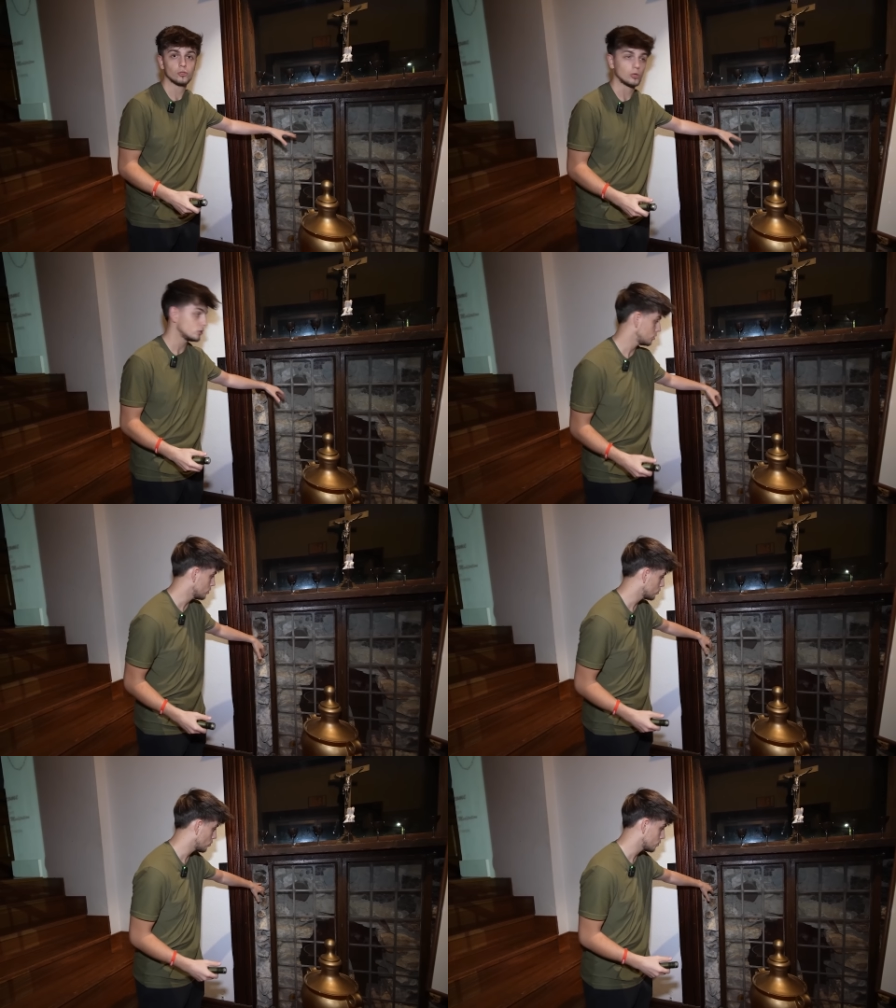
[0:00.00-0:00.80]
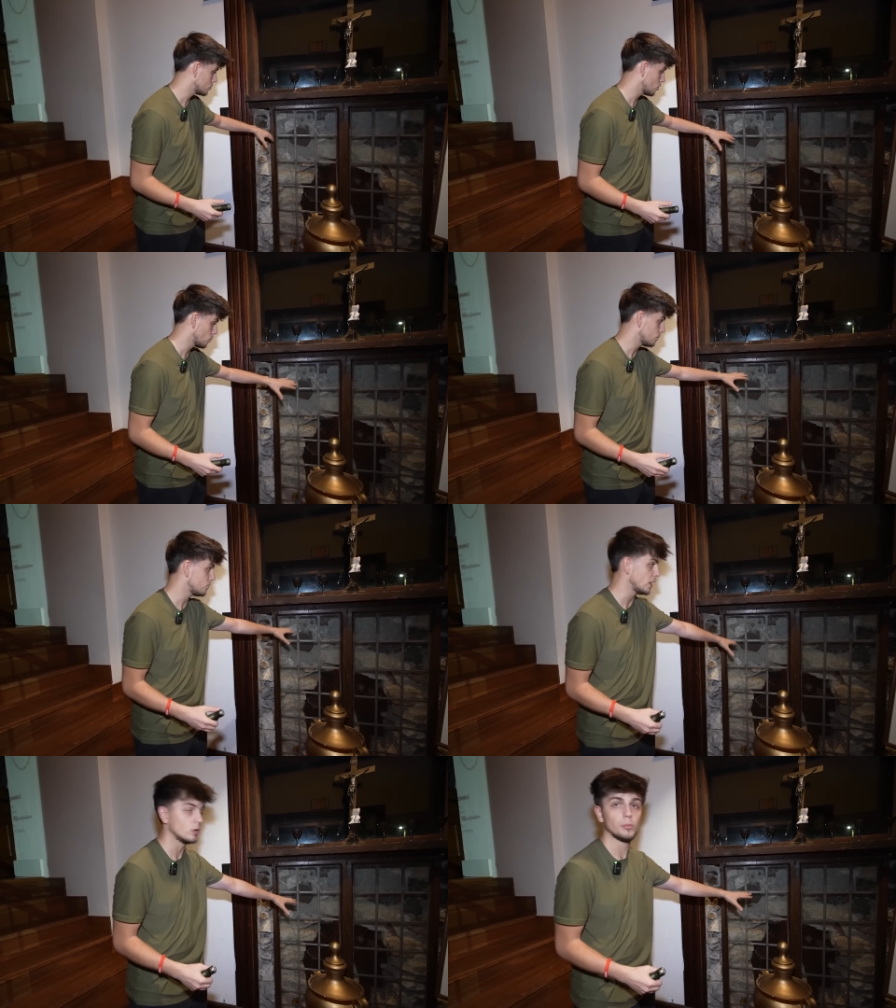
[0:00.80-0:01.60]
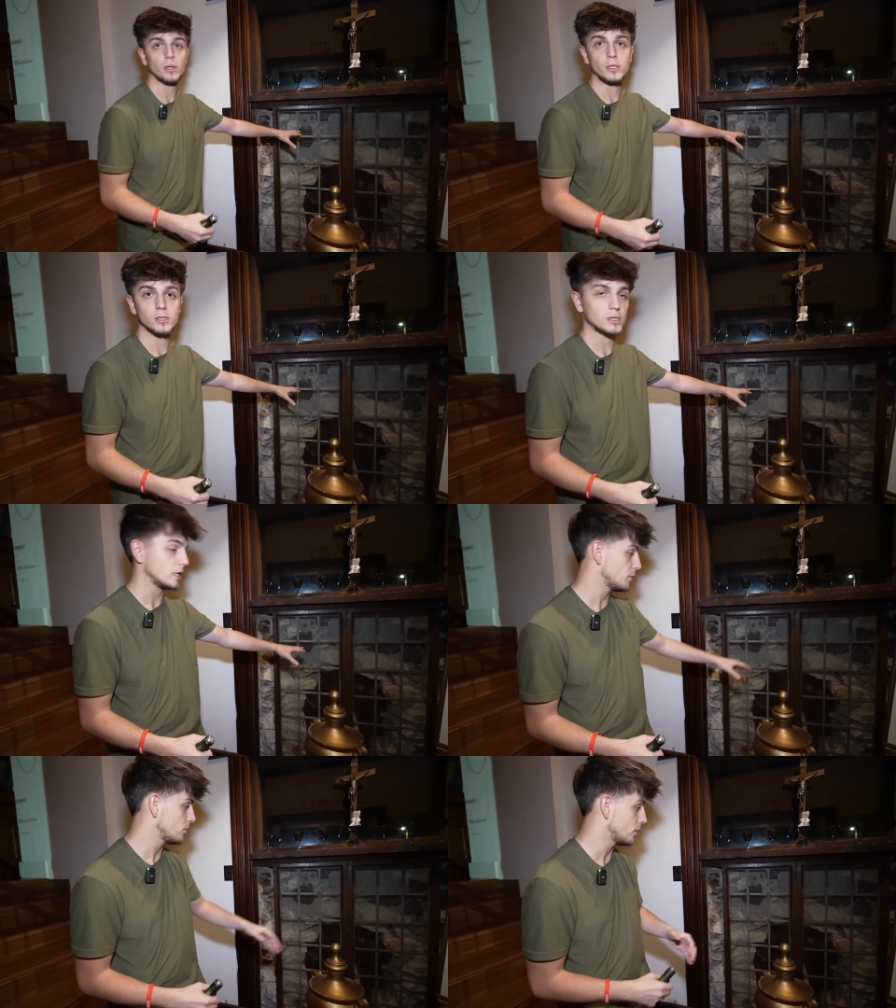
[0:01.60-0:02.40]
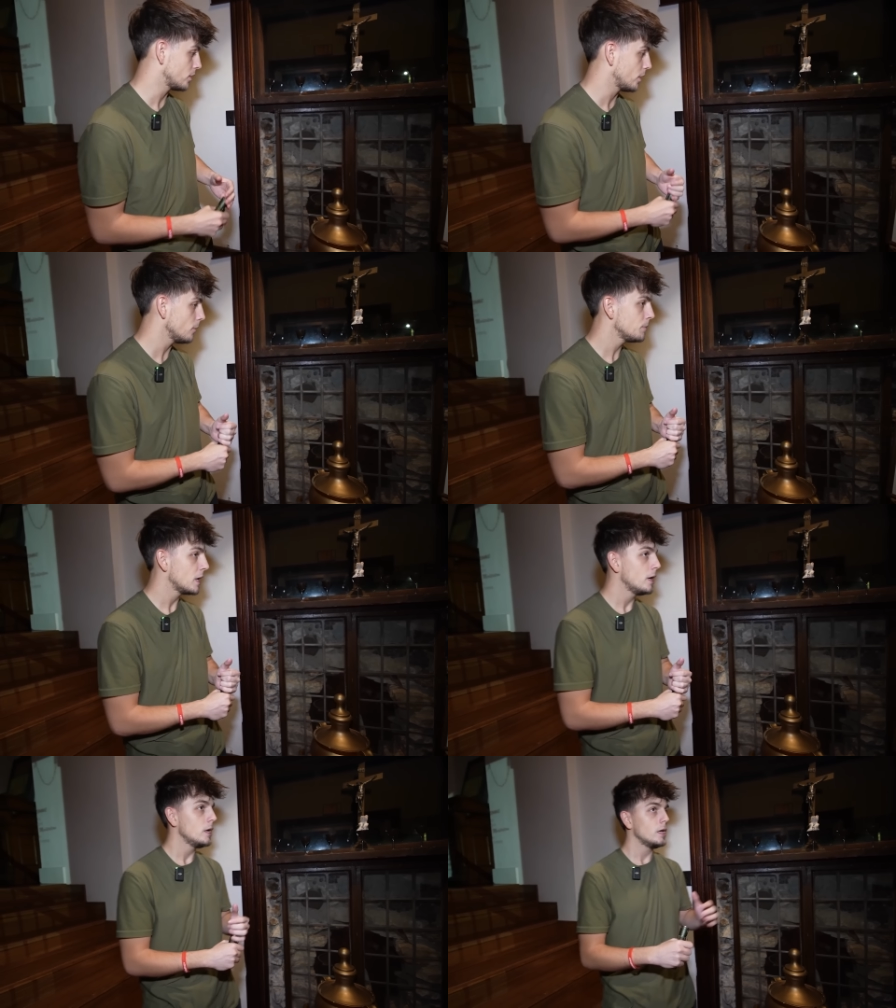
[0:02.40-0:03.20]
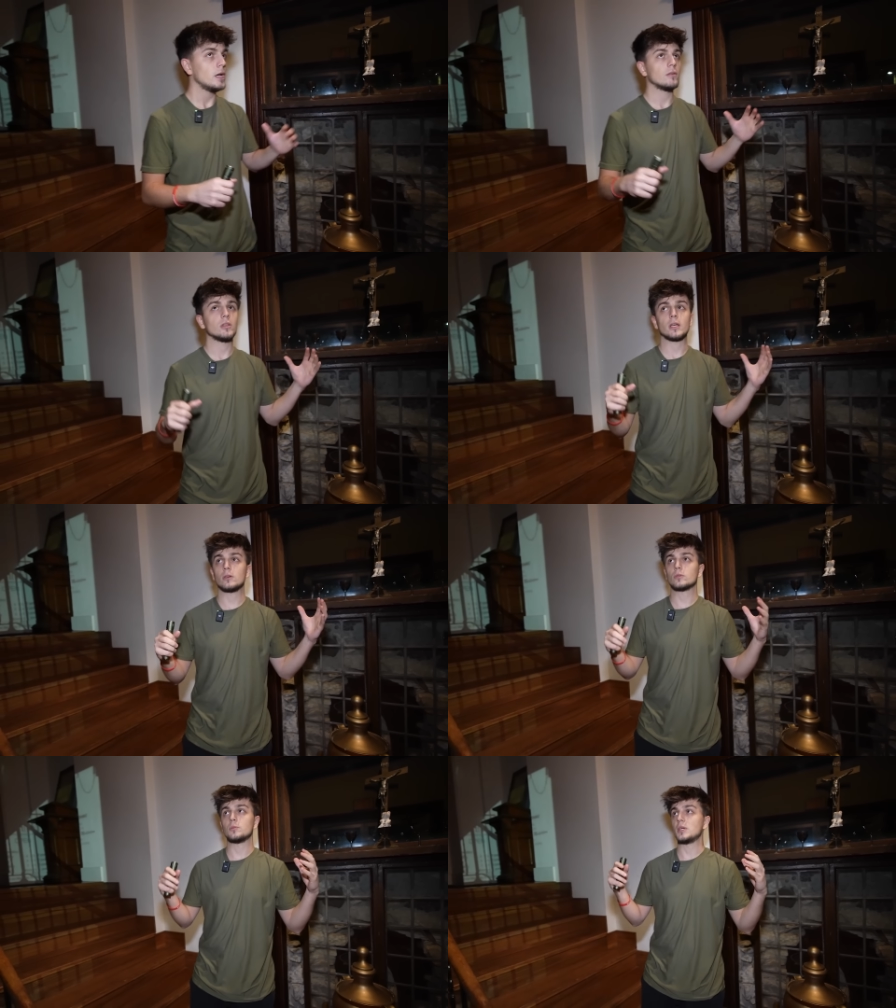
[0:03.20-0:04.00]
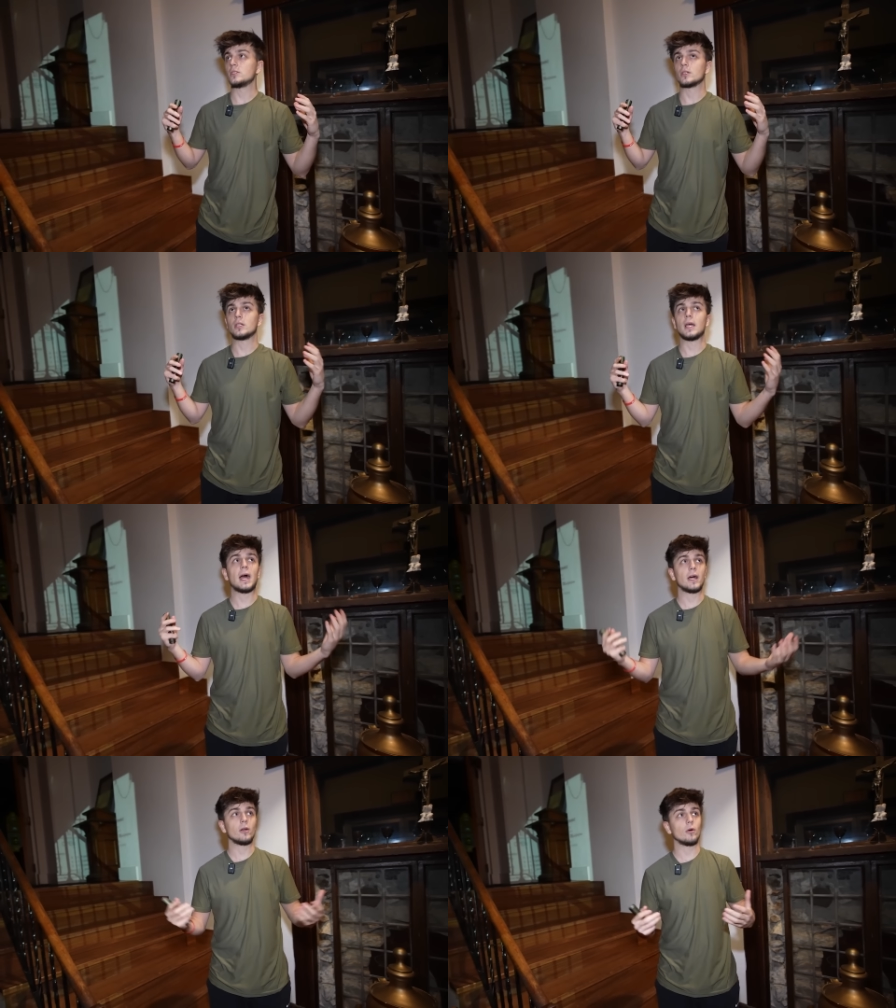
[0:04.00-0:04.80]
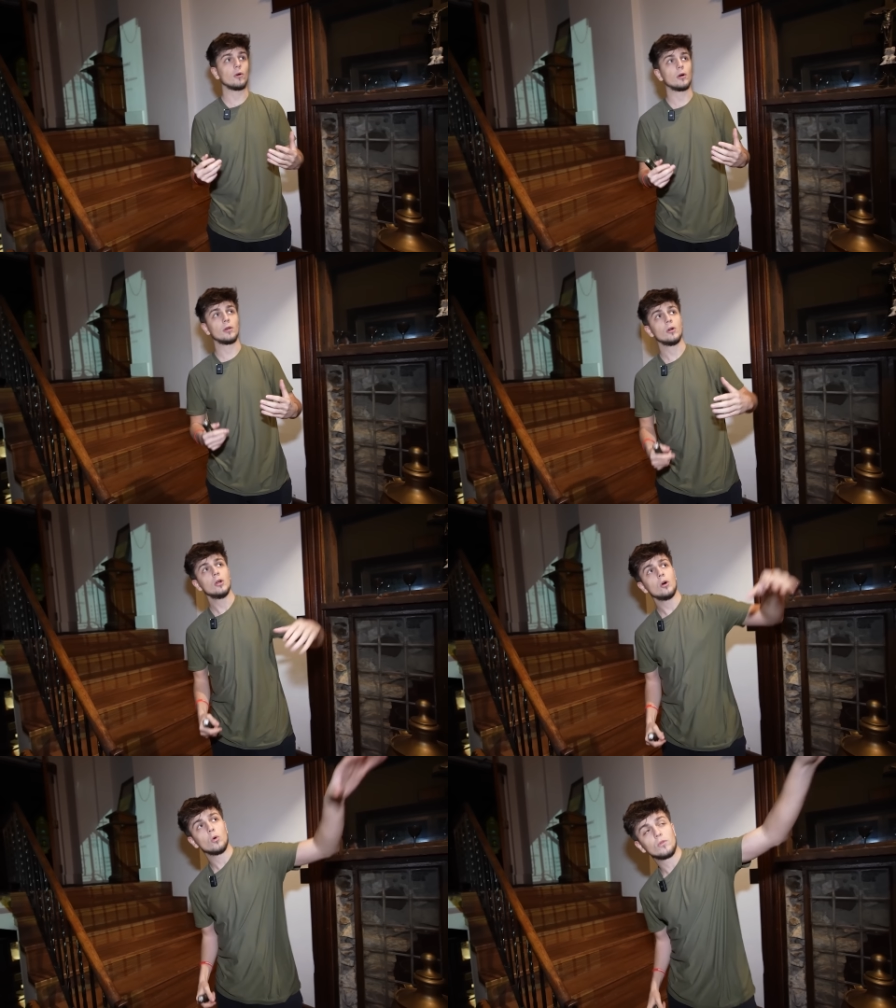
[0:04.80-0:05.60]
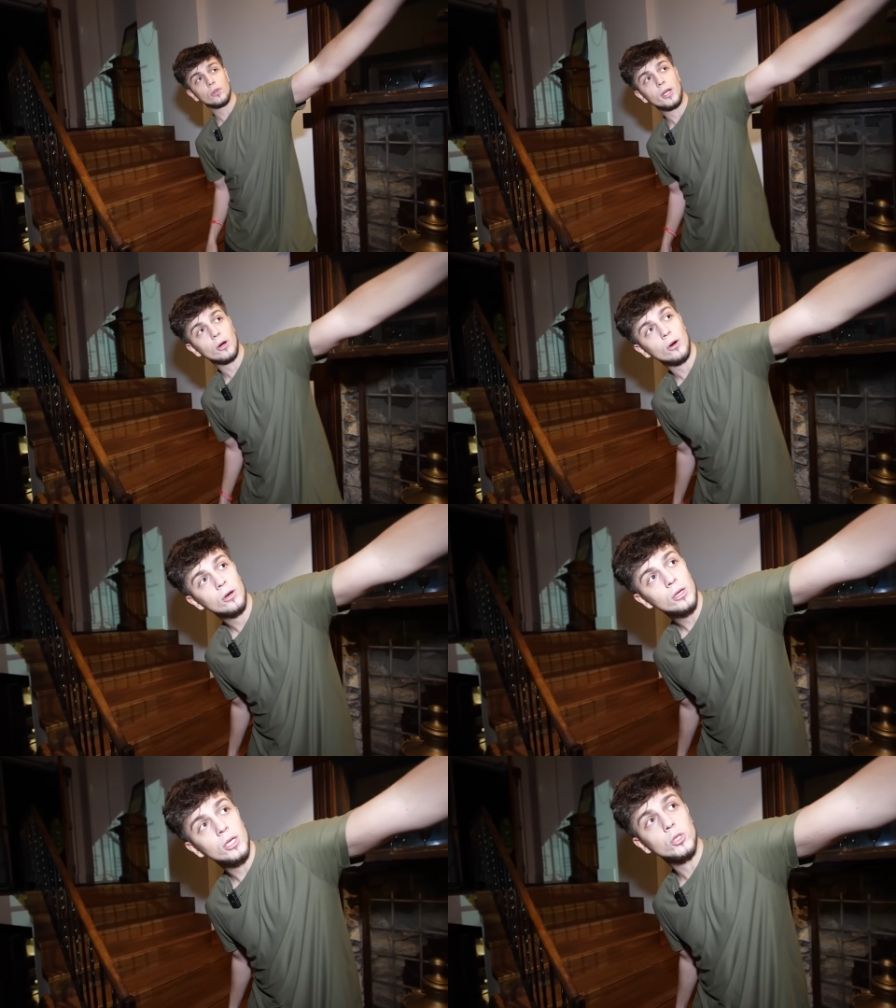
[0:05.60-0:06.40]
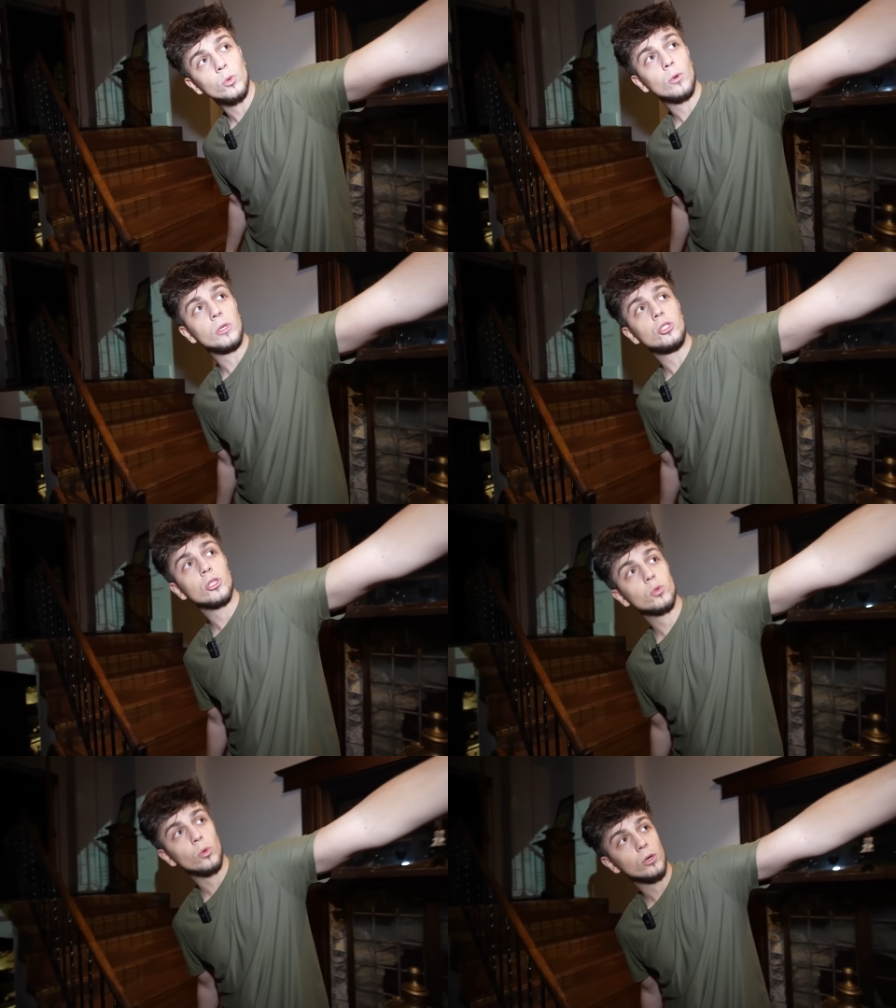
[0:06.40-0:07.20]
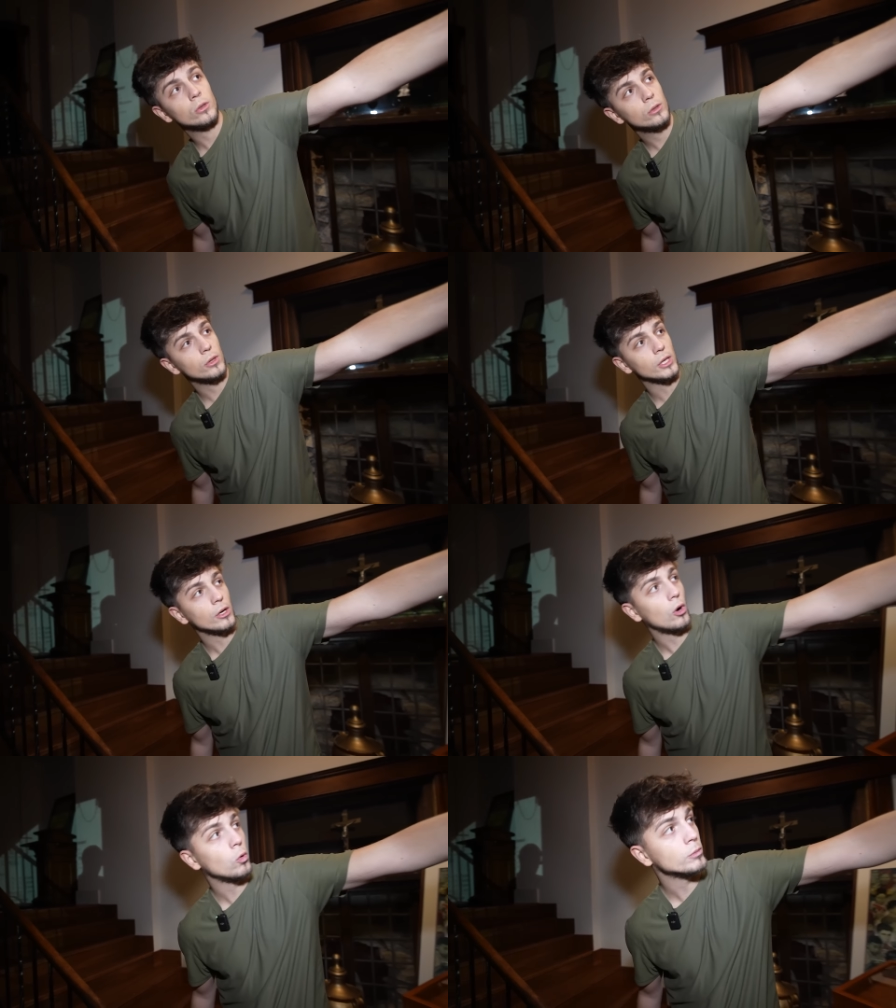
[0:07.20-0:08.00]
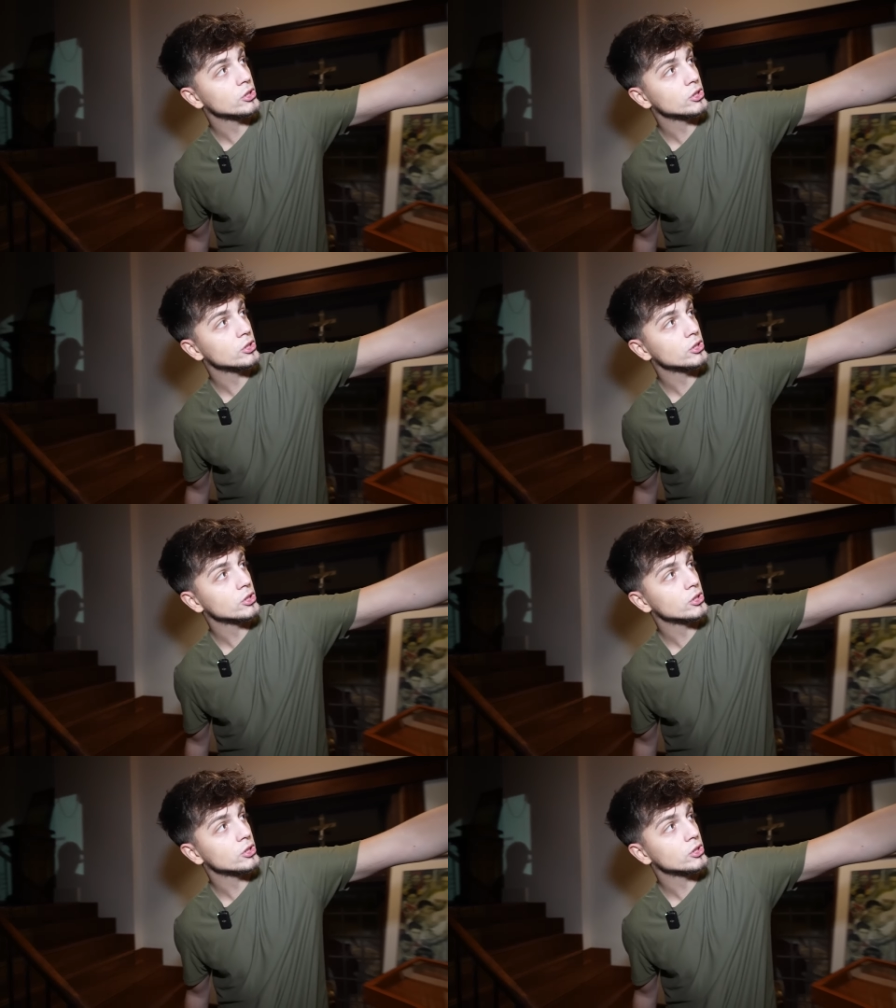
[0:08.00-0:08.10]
church, this whole stone fireplace segment right there. Everything else was basically added on. Over there is where we just were, the home